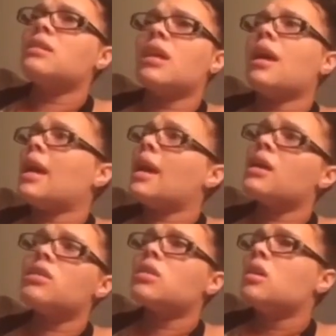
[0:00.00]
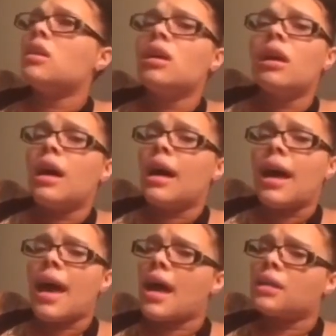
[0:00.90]
and said, Ange, I
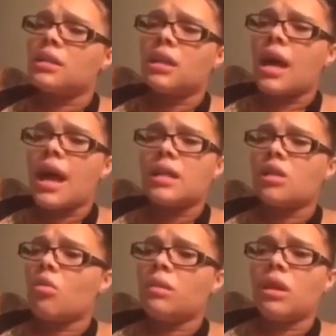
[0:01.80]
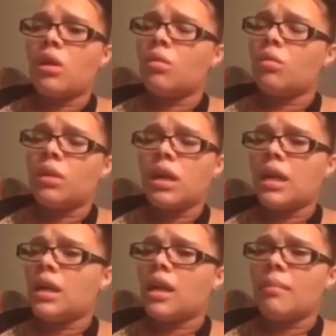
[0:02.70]
asked, and God told me no. He
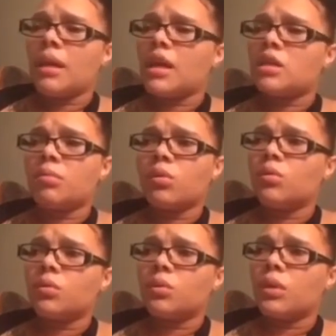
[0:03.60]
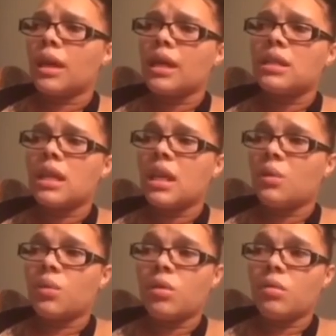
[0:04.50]
didn't give me his approval. And I
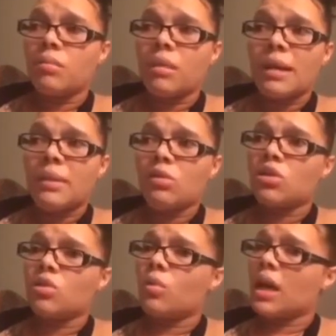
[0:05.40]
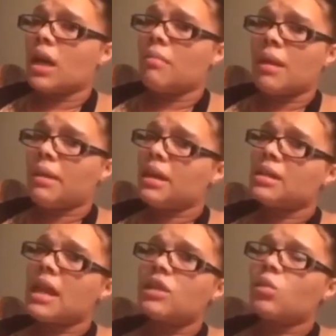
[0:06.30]
said, well, maybe you should wait. Maybe
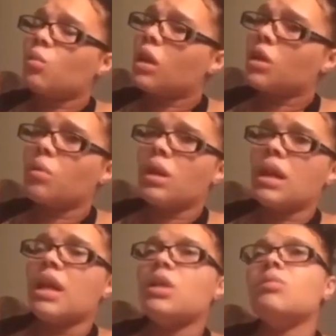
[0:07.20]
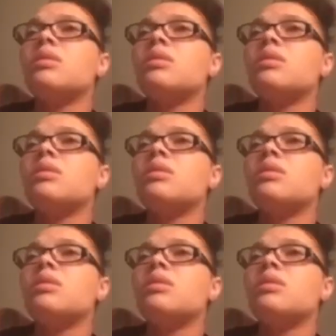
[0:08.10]
he's not the one, Queen, and you